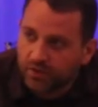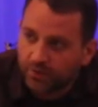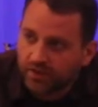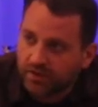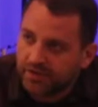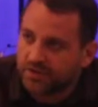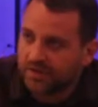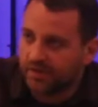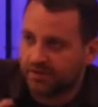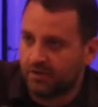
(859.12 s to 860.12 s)
The religious
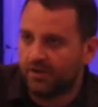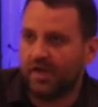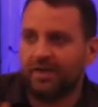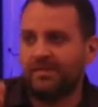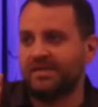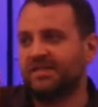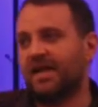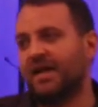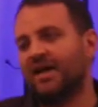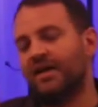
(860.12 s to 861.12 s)
leaders look at him and
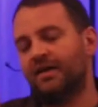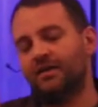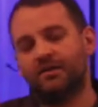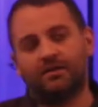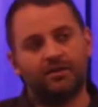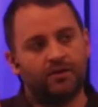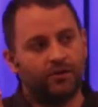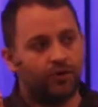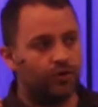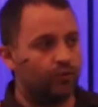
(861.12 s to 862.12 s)
say,
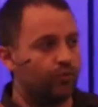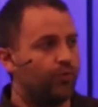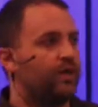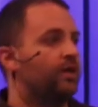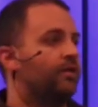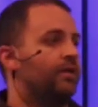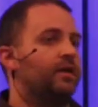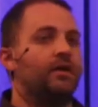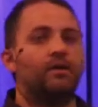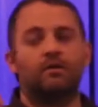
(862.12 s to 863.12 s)
You're ruining our
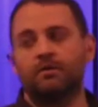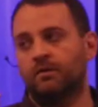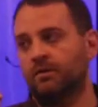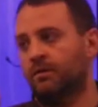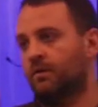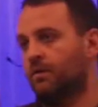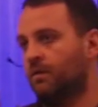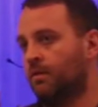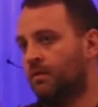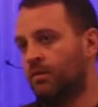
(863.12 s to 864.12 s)
thing.
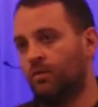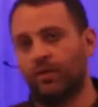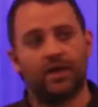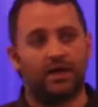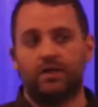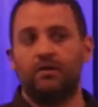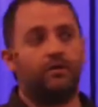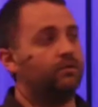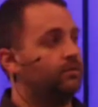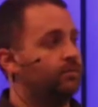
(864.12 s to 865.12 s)
We got to kill
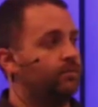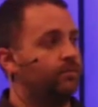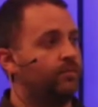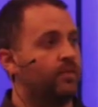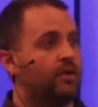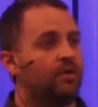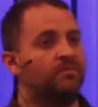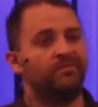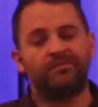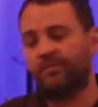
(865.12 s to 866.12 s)
you.
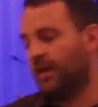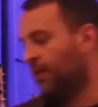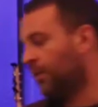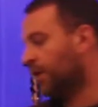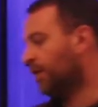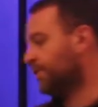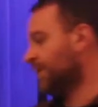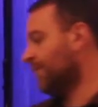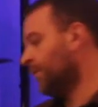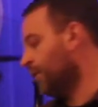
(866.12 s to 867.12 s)
I want to go a
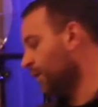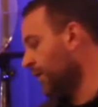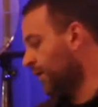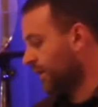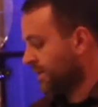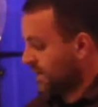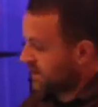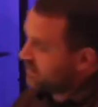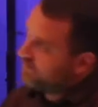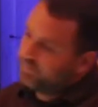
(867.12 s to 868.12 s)
step further here, and this
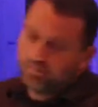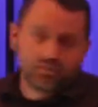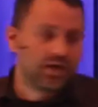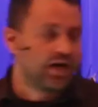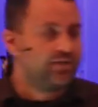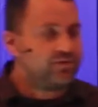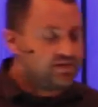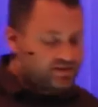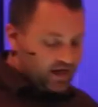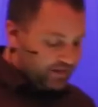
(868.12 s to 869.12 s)
is kind of an
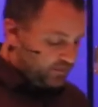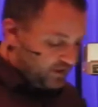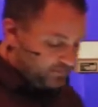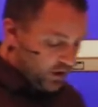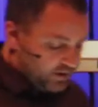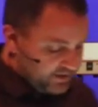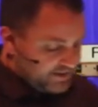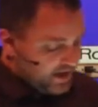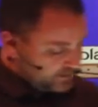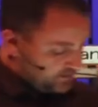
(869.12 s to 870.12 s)
aside, but it's part of the
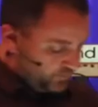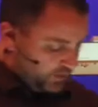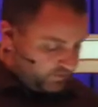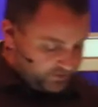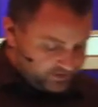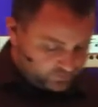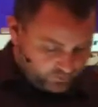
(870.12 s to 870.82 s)
text, and we don't miss,